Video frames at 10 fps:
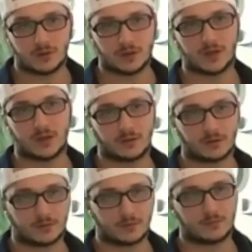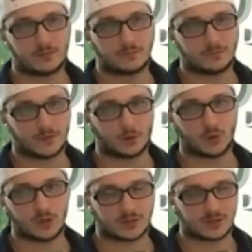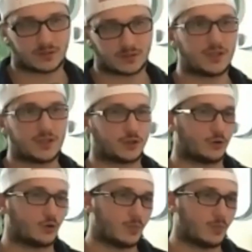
And there was a teacher who